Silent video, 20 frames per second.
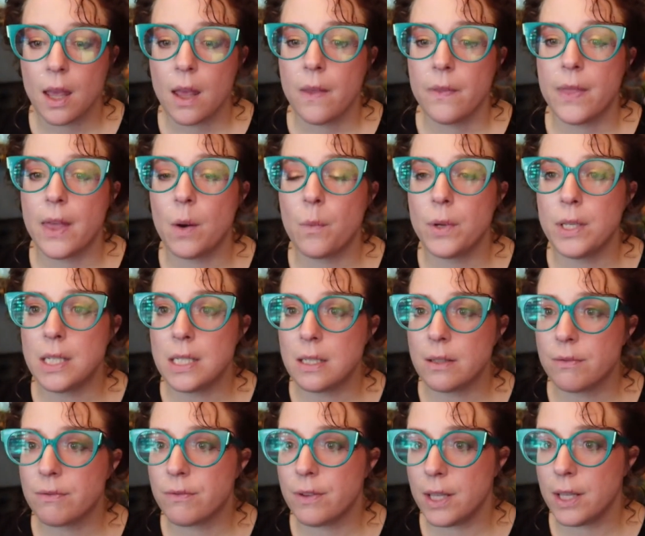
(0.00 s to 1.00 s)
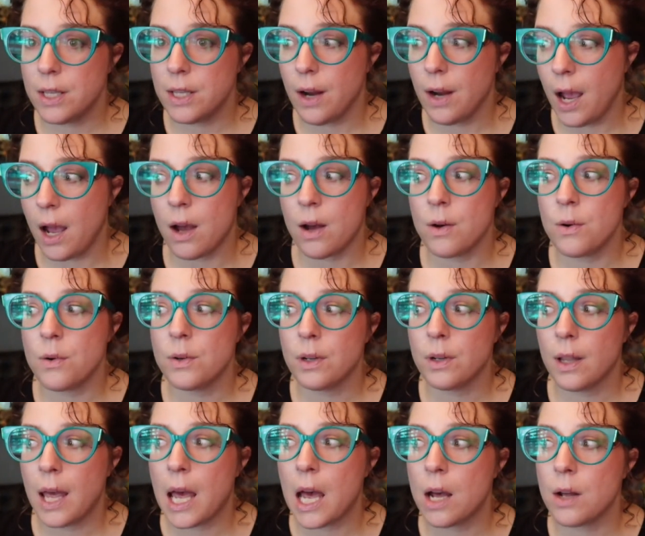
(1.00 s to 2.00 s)
then we need to figure out
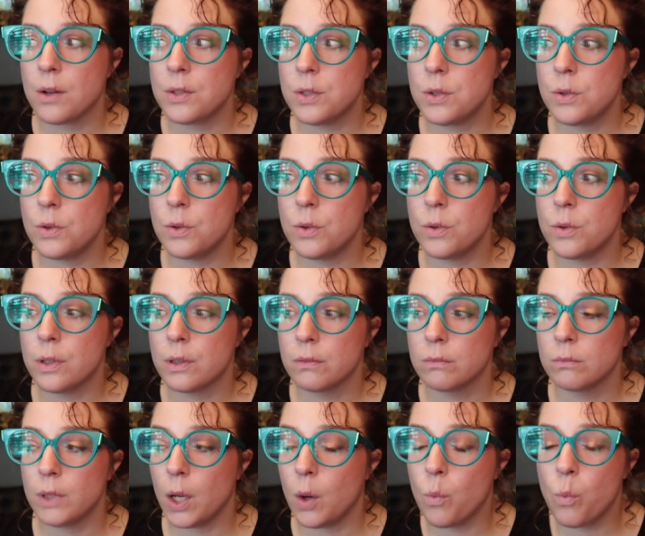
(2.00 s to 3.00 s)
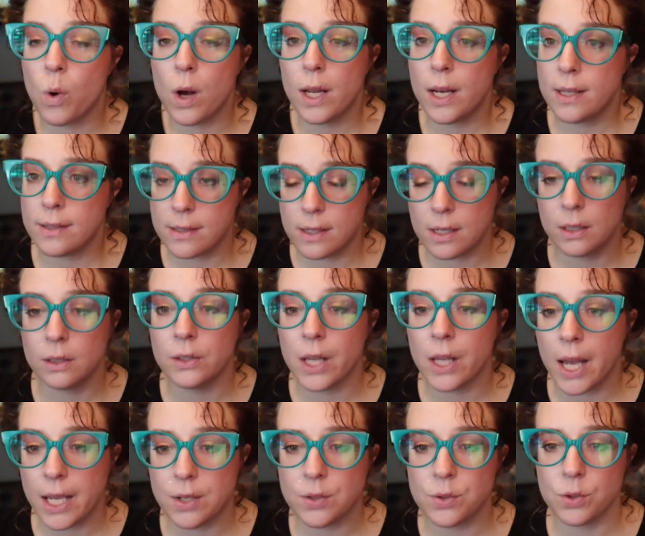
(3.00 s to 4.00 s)
how to, like, what is an
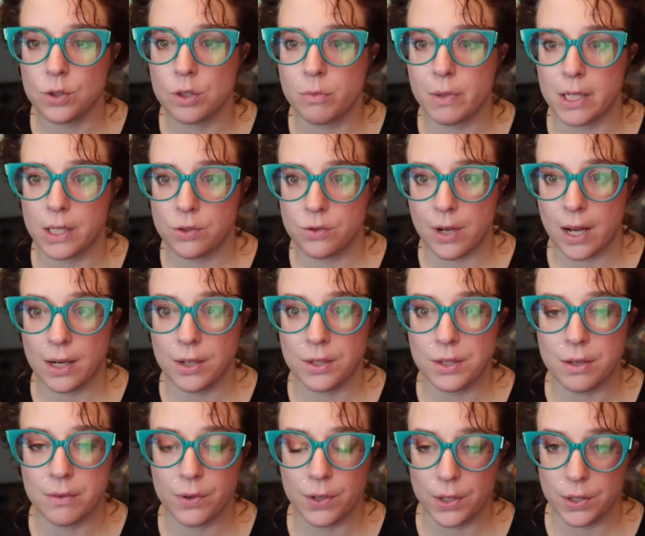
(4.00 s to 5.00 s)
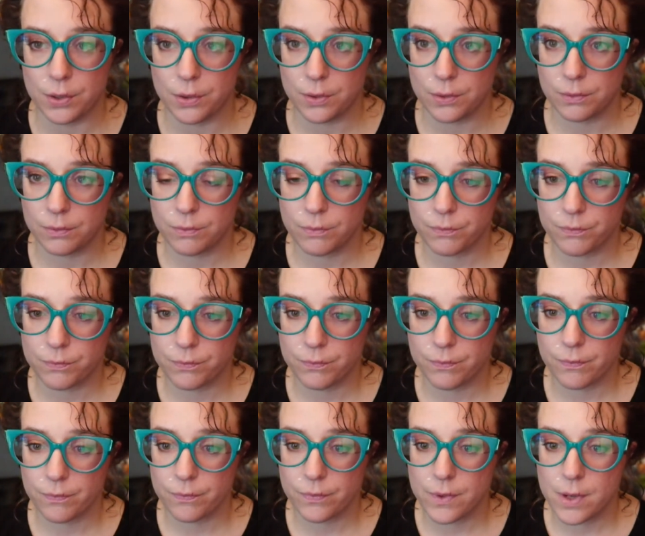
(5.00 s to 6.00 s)
aligned social media strategy for you?
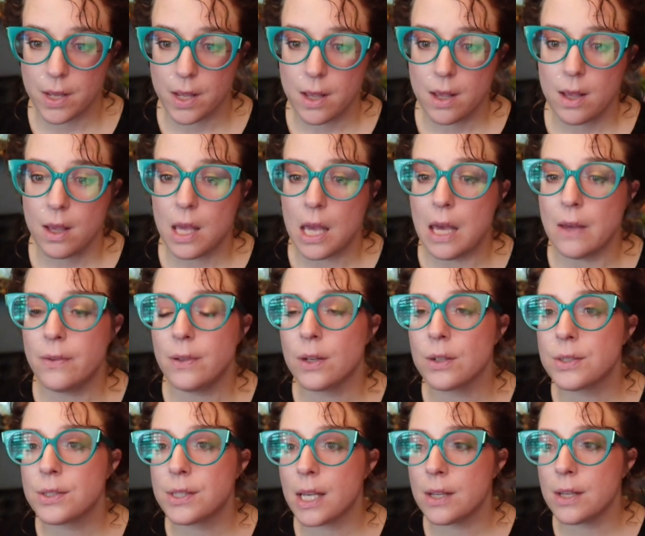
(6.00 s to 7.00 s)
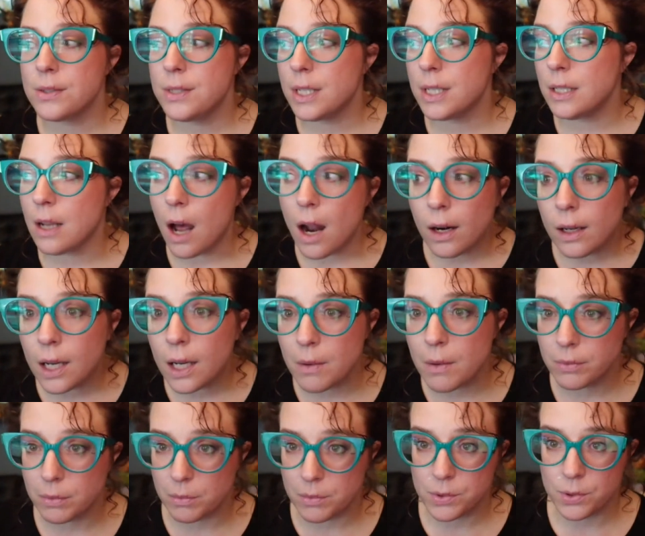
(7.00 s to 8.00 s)
If your sales did not
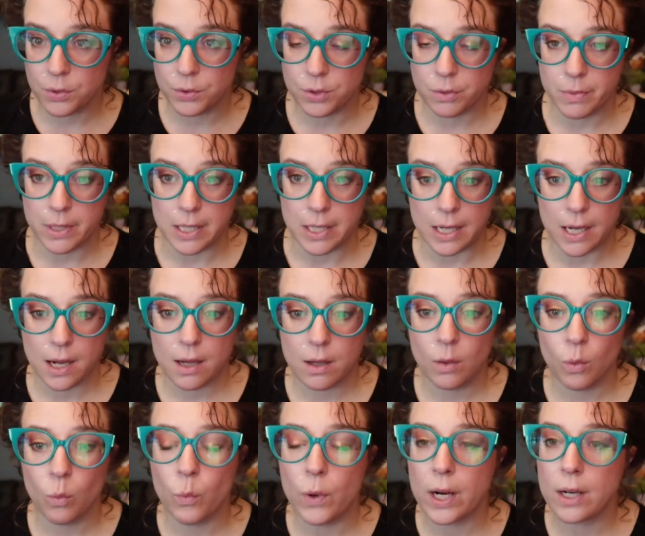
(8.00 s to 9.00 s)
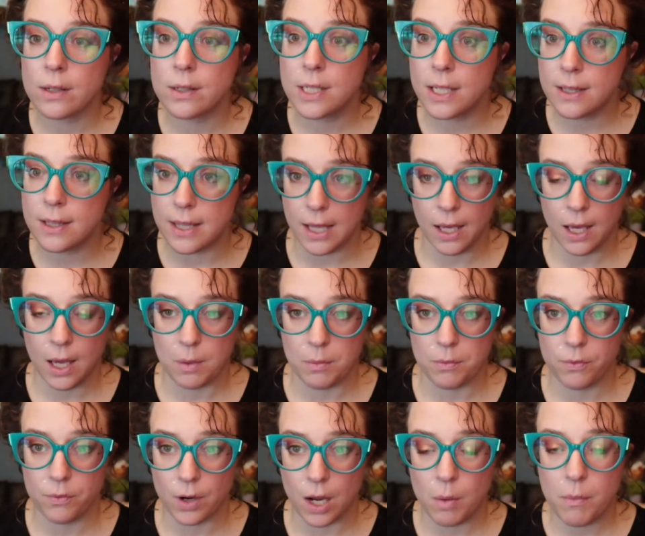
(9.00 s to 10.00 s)
come from social media, where did they
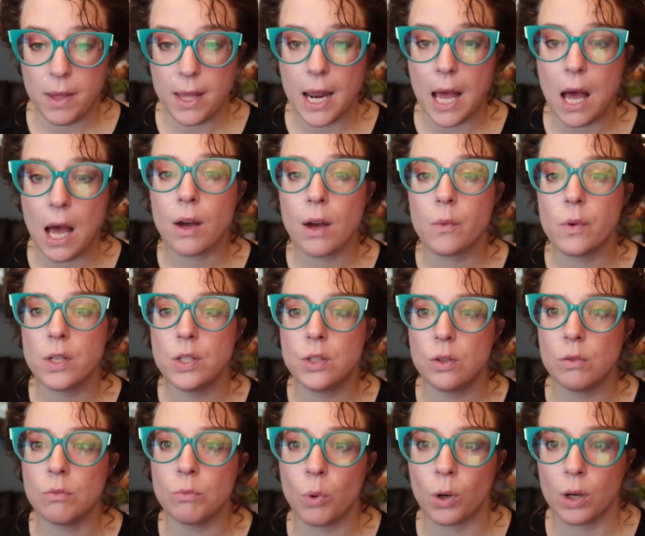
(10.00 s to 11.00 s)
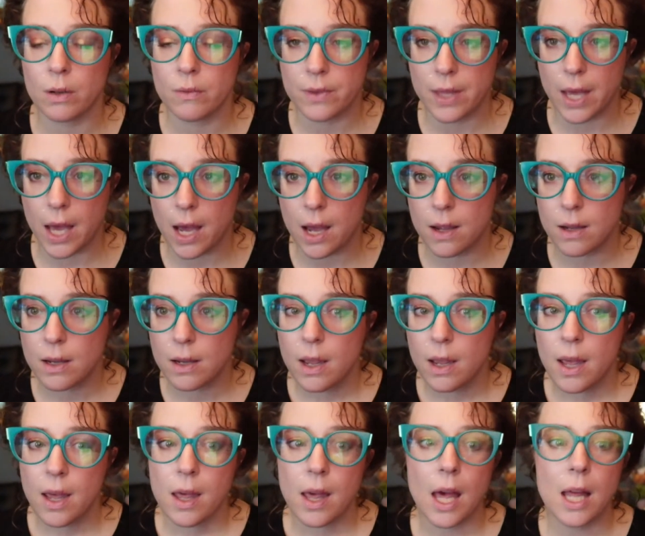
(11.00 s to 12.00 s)
come from? And how can we do more of that?
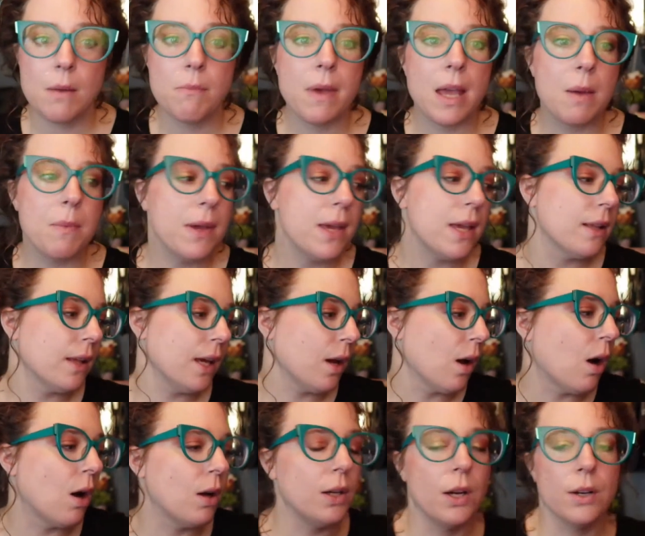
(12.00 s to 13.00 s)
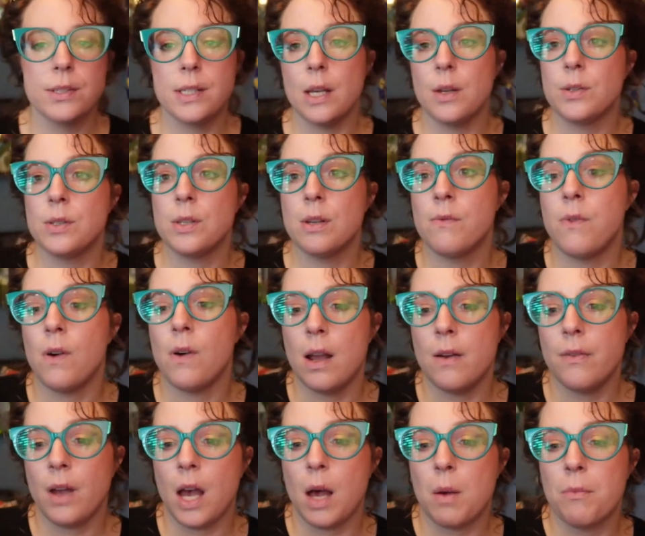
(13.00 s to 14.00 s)
And maybe like all your sales so far
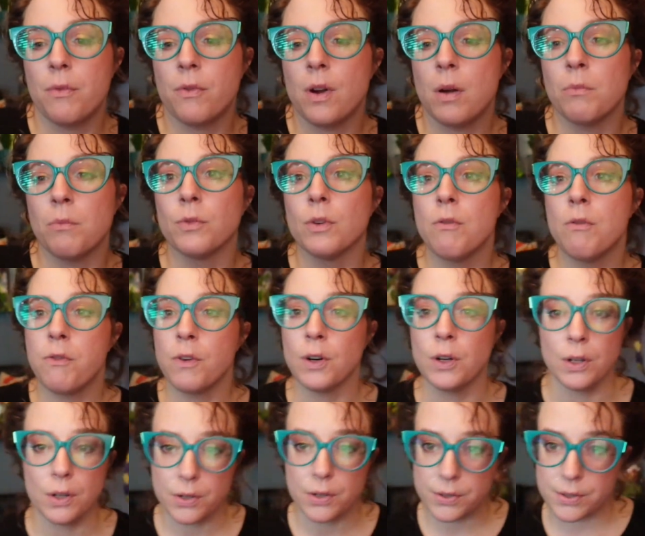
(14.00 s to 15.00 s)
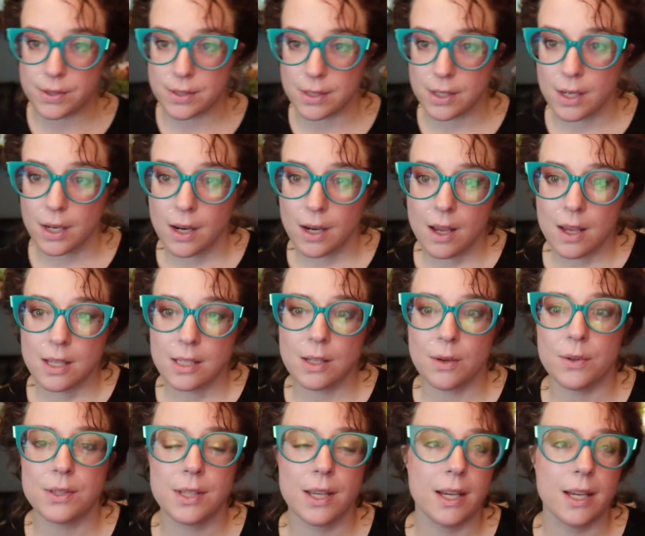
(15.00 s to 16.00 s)
have come from referrals.
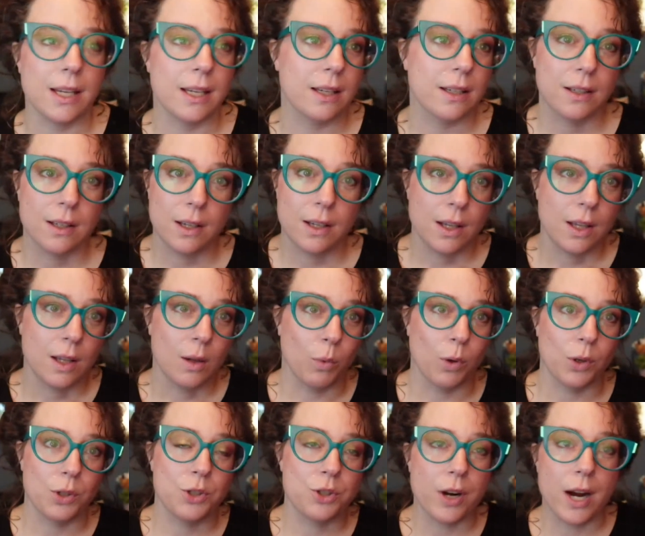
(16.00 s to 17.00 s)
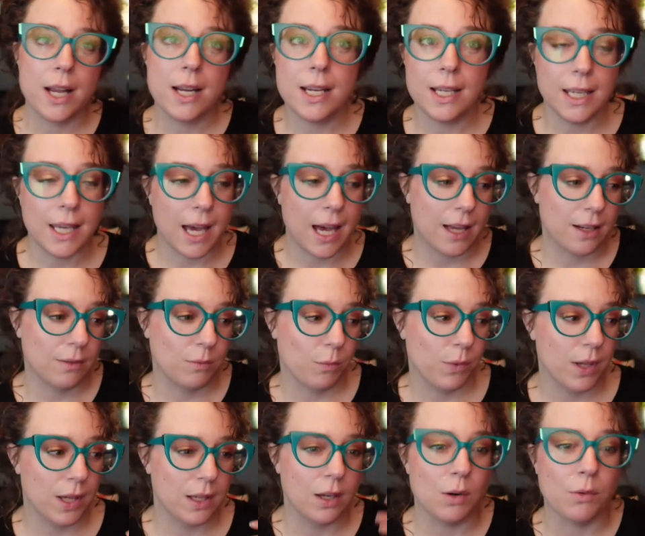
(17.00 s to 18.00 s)
So it's like, we're trying to
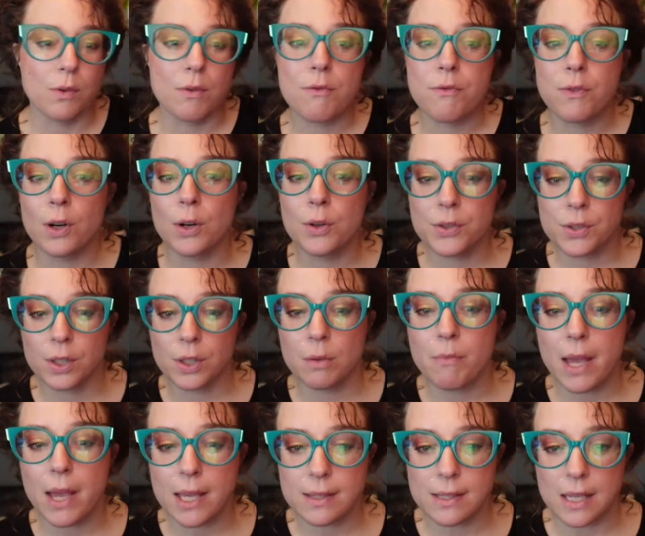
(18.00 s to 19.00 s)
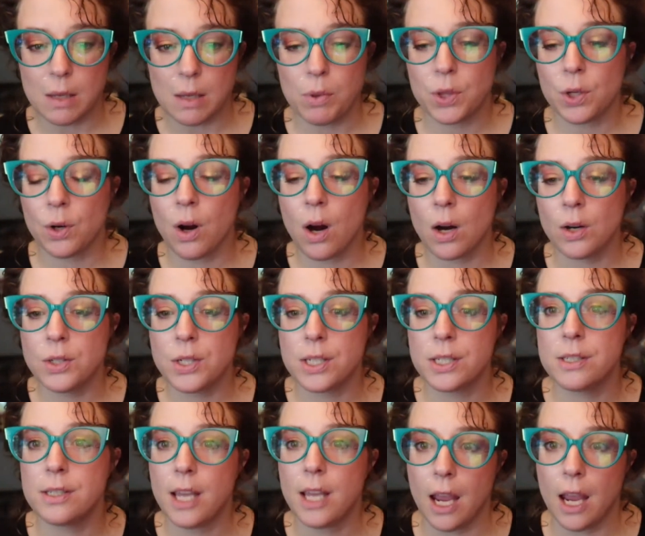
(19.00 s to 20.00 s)
referrals are amazing, but they're hard to
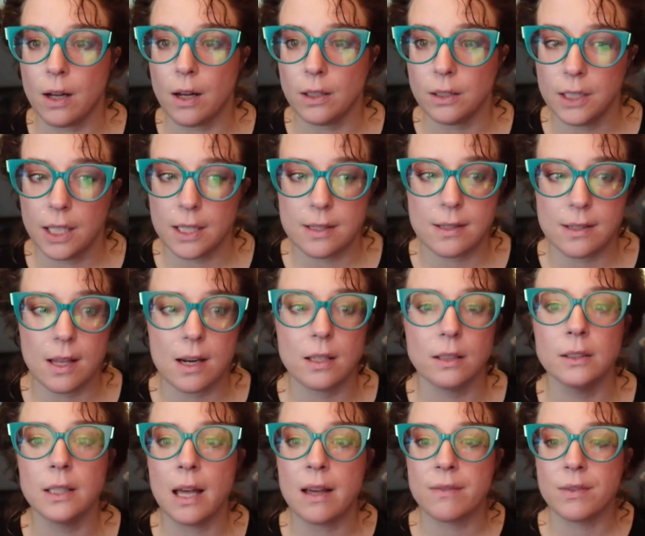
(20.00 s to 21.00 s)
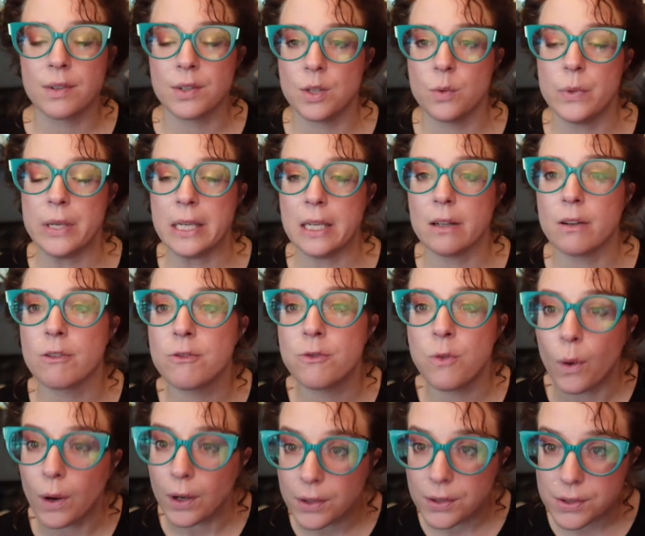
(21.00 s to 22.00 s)
scale. It's not a lever that we can
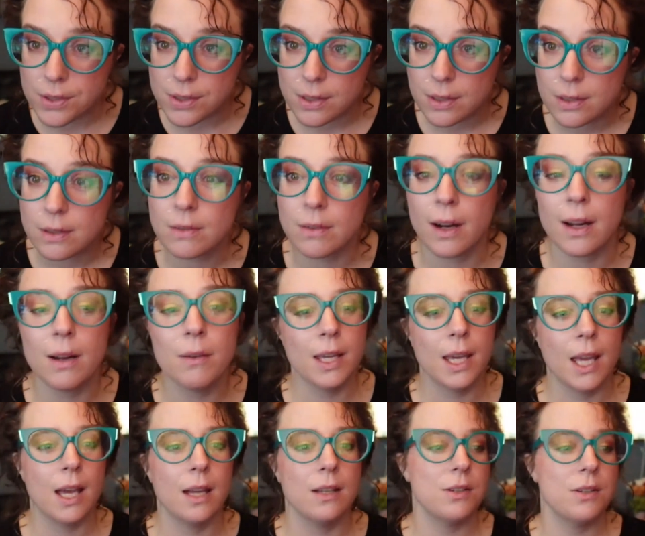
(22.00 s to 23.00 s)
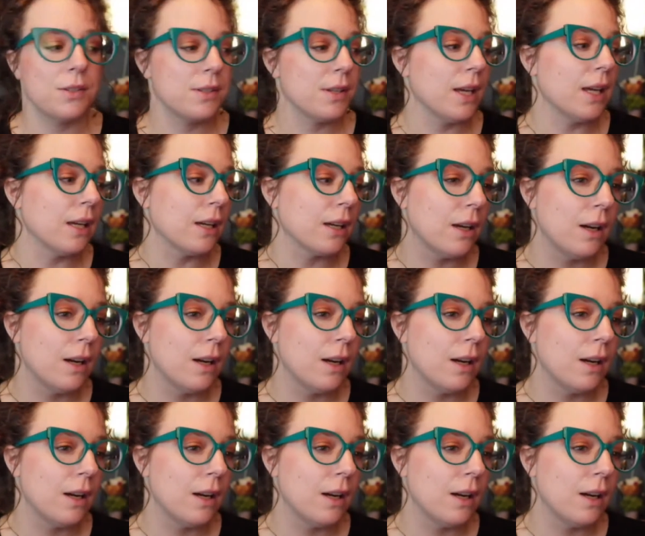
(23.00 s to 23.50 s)
force, right? We can't just like,